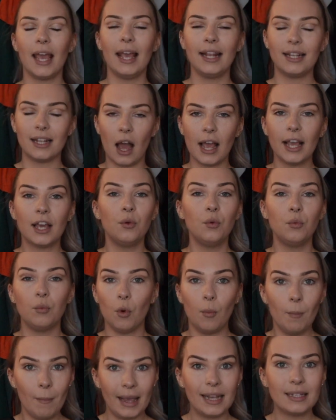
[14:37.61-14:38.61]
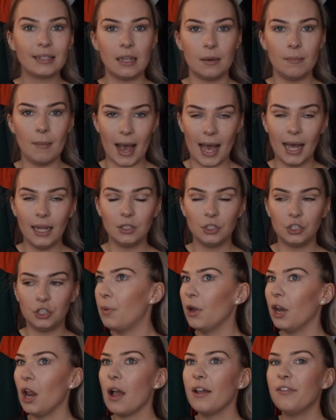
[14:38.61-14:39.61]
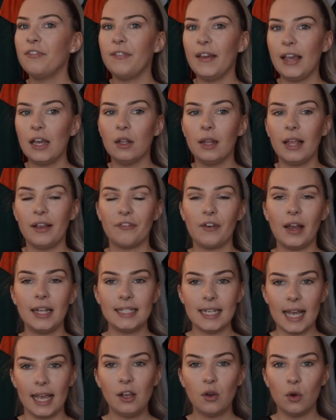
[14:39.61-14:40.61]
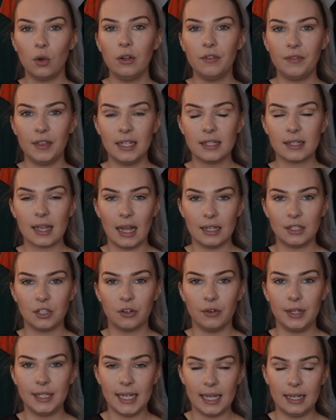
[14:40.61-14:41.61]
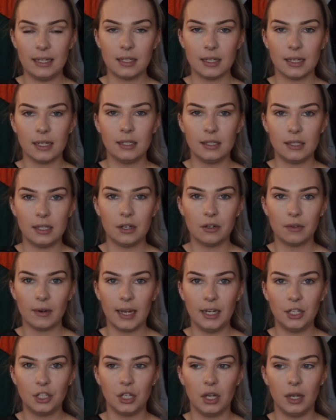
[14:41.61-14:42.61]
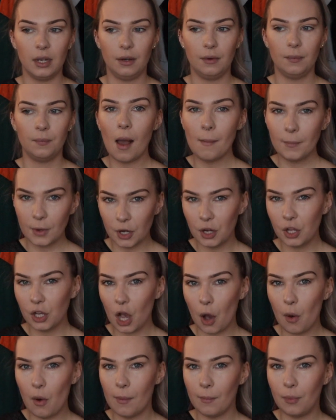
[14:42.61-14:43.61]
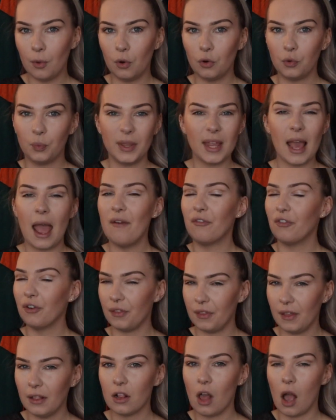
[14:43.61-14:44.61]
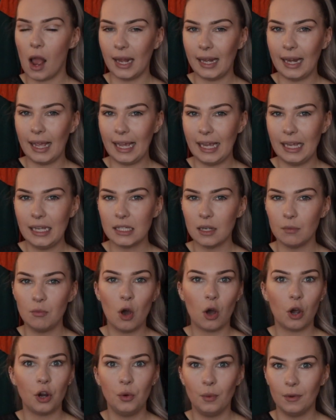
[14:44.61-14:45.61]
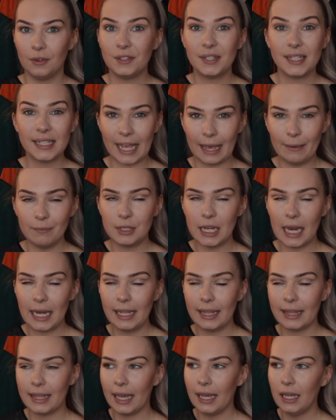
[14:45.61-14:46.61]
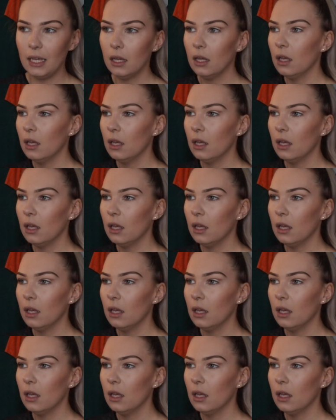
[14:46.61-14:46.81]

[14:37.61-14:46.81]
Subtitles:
I can mix and match, but I feel if I take all of these categories into consideration, I'm going to go on board with everything that I need. I'm not going to have skipped anything.